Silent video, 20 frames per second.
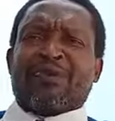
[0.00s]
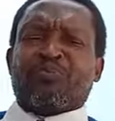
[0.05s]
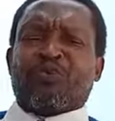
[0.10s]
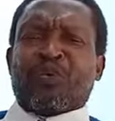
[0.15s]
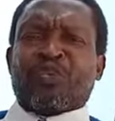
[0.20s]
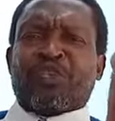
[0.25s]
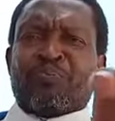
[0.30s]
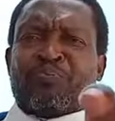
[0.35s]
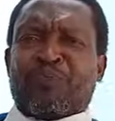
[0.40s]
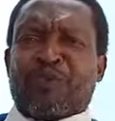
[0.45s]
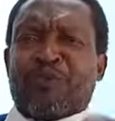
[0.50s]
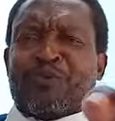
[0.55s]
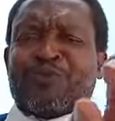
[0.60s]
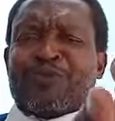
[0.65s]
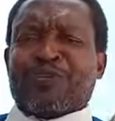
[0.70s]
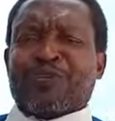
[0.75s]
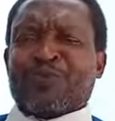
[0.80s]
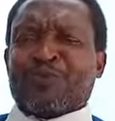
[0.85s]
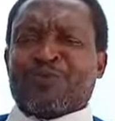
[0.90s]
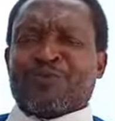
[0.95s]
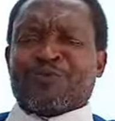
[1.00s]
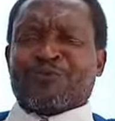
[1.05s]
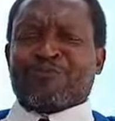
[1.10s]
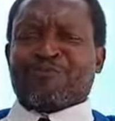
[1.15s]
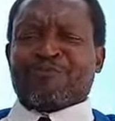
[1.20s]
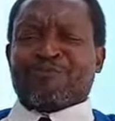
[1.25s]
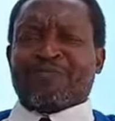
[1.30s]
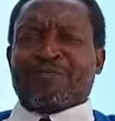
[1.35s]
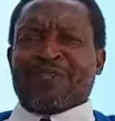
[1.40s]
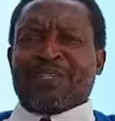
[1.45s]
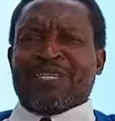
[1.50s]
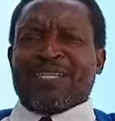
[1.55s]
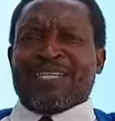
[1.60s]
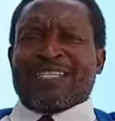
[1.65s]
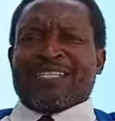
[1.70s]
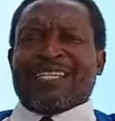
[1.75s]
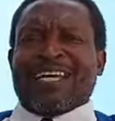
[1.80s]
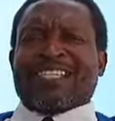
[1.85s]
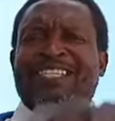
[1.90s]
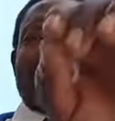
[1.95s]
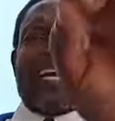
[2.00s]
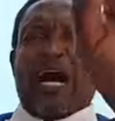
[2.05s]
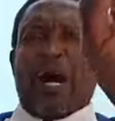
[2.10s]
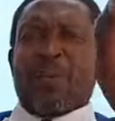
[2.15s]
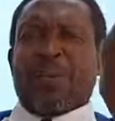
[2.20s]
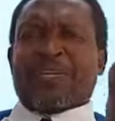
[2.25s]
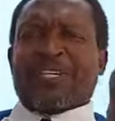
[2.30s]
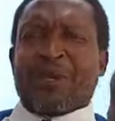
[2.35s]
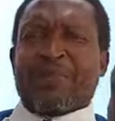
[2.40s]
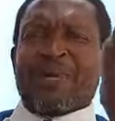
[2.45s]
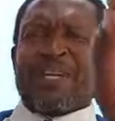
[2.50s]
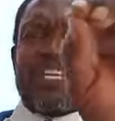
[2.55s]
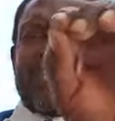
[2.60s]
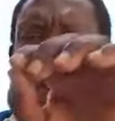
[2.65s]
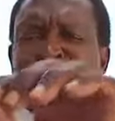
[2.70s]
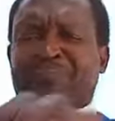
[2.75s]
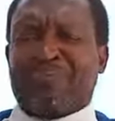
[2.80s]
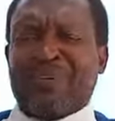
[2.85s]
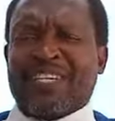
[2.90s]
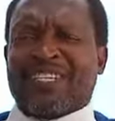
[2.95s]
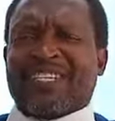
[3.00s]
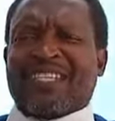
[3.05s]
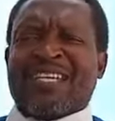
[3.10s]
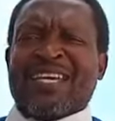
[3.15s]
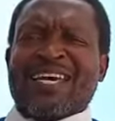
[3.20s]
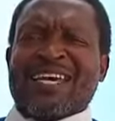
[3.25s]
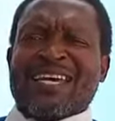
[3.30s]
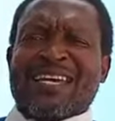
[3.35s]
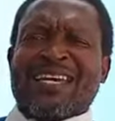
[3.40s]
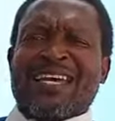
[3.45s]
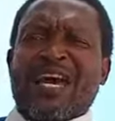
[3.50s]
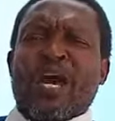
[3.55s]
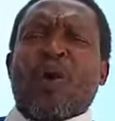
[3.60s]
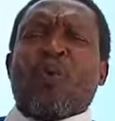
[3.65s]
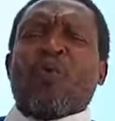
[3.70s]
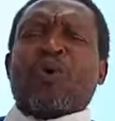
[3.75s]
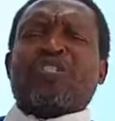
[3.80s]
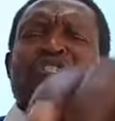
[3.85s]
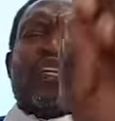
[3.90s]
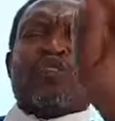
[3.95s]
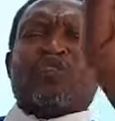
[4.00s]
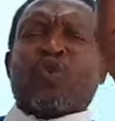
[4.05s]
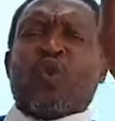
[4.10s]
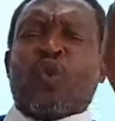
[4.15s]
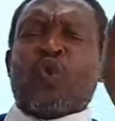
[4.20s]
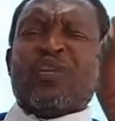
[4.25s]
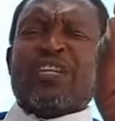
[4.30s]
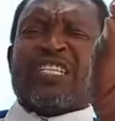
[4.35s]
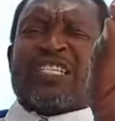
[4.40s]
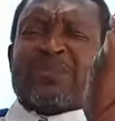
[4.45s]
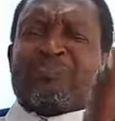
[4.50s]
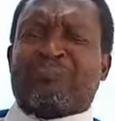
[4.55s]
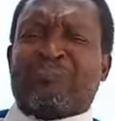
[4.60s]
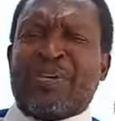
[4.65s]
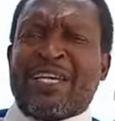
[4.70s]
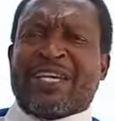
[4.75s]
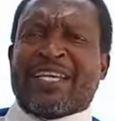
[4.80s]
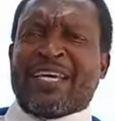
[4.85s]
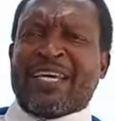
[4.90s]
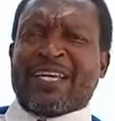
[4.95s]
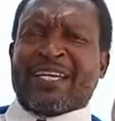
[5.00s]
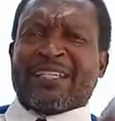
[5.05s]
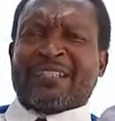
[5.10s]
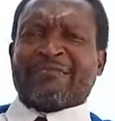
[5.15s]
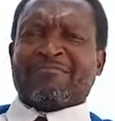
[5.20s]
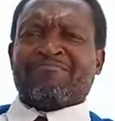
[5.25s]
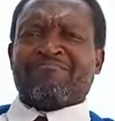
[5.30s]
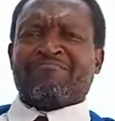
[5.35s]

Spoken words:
am going to prove to you that Yahusha, when he speaks here, was not only speaking